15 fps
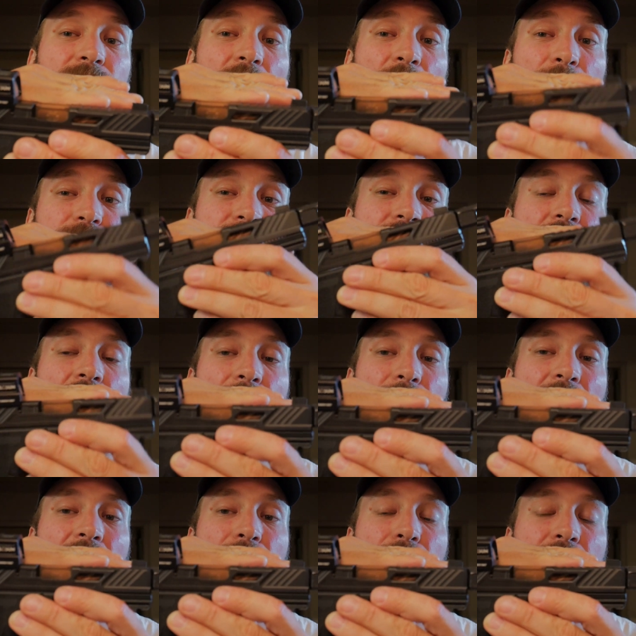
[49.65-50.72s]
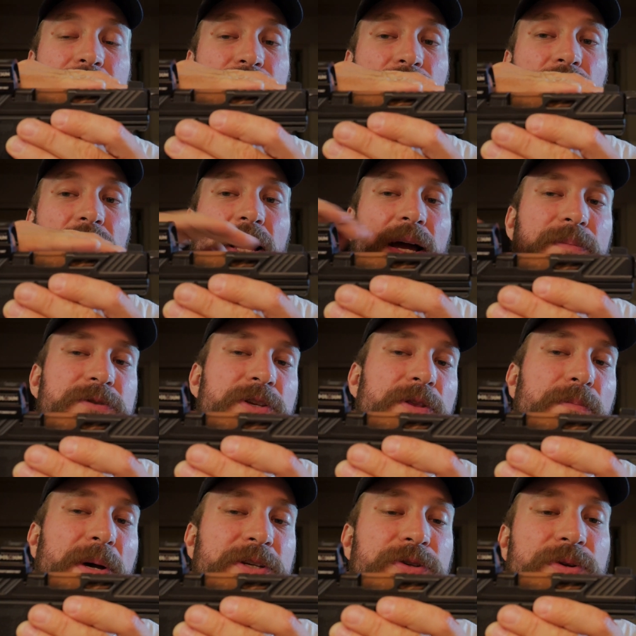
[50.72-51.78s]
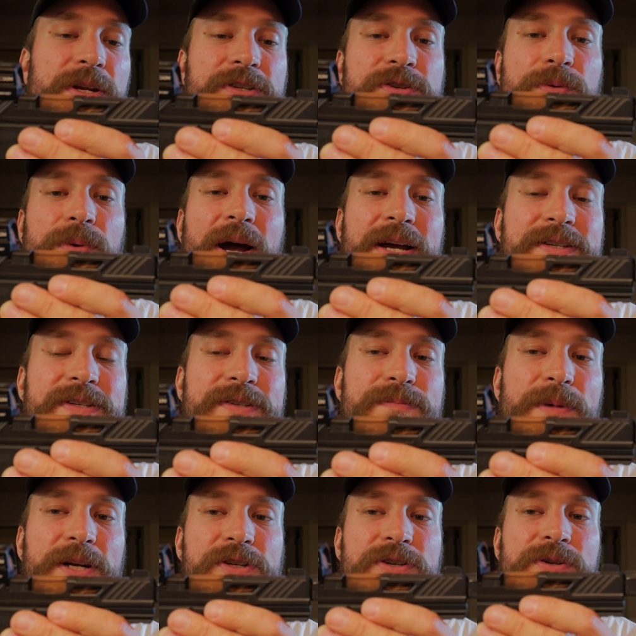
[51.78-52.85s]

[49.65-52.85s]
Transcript: helps combat muzzle climb, so the muzzle doesn't rise as much,